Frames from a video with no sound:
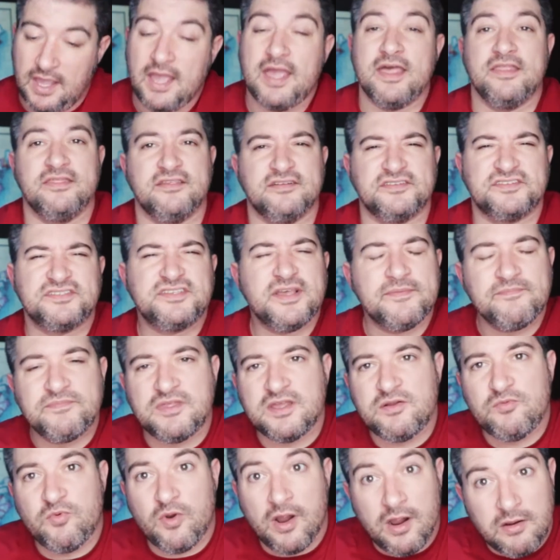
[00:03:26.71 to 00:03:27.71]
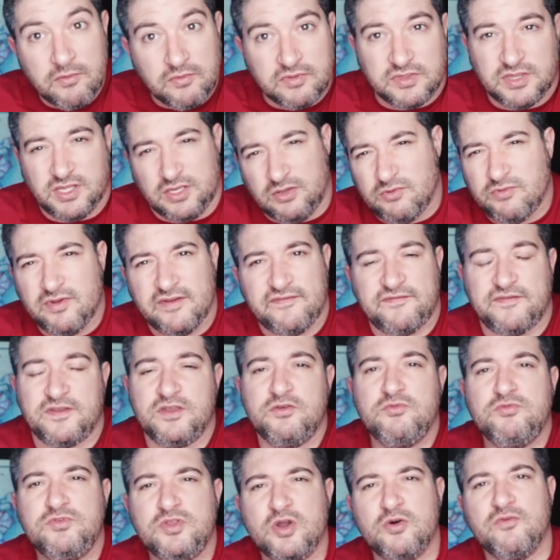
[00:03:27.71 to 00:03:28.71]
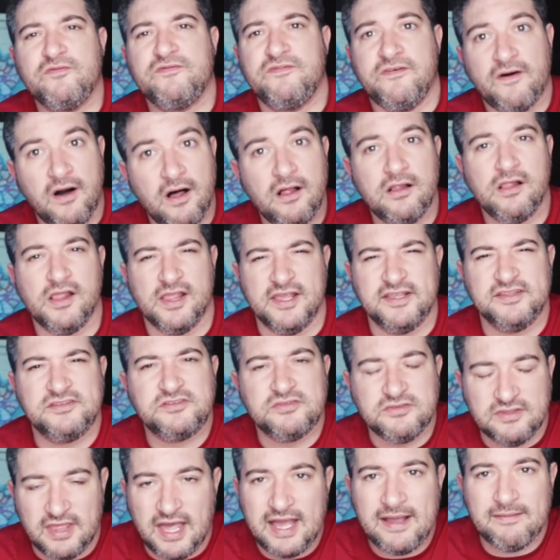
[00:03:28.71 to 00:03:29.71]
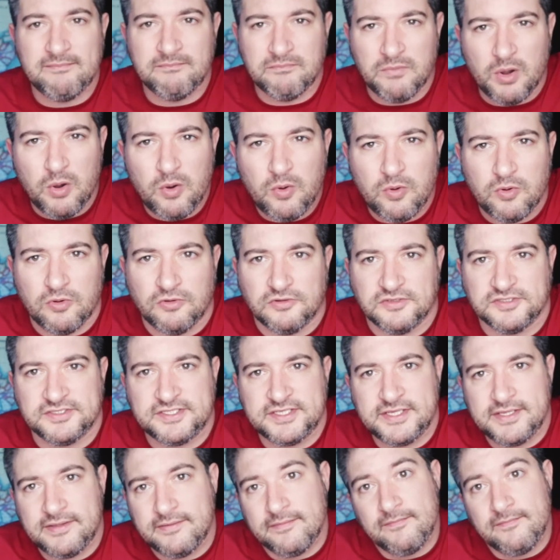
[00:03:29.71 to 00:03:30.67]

And there's something wrong with you if you don't fall into that mold.